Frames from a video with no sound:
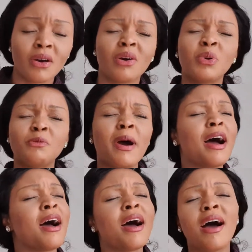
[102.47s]
with
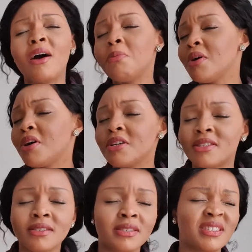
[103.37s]
power
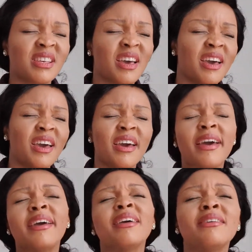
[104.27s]
to
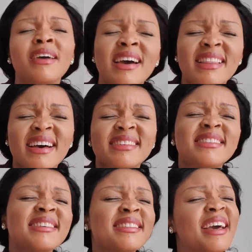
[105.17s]
save. That's
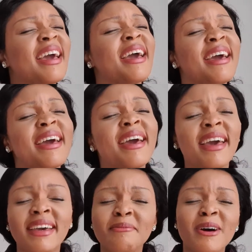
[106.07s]
the
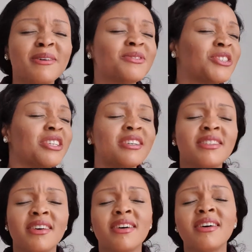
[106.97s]
name of
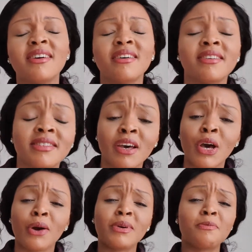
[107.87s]
Jesus,
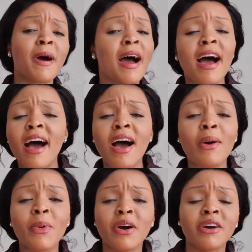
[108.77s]
with
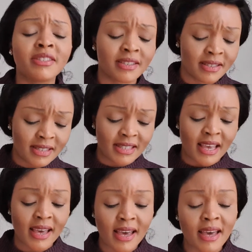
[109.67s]
power to
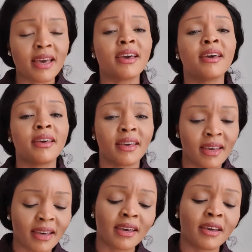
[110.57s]

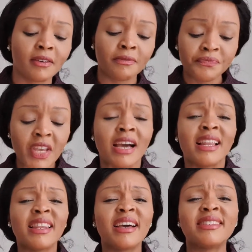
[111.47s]
save.
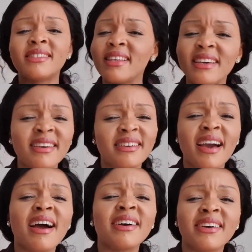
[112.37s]
Let's sing
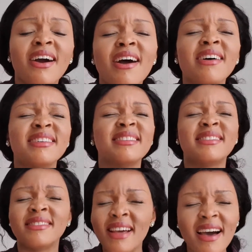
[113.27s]
our God
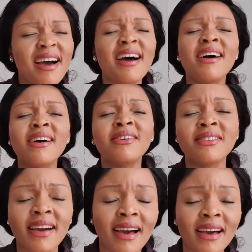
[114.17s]
and our
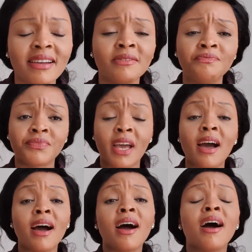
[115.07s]
God,
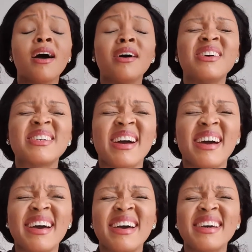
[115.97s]
our
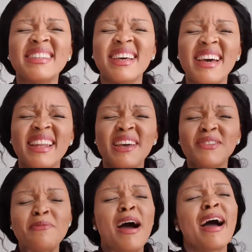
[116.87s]
God. Lift
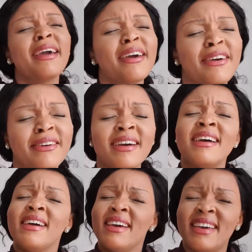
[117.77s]
him higher.
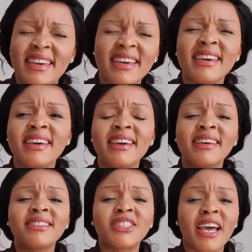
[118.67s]
He
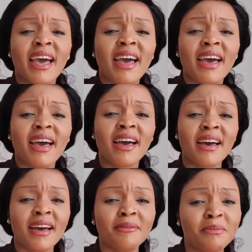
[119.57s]
is
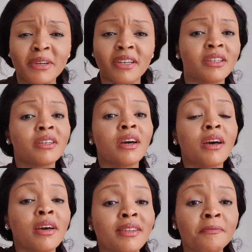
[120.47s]

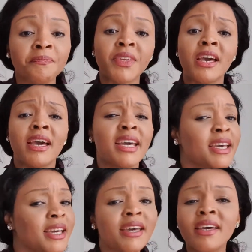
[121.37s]
champion.
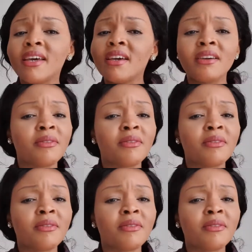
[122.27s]
He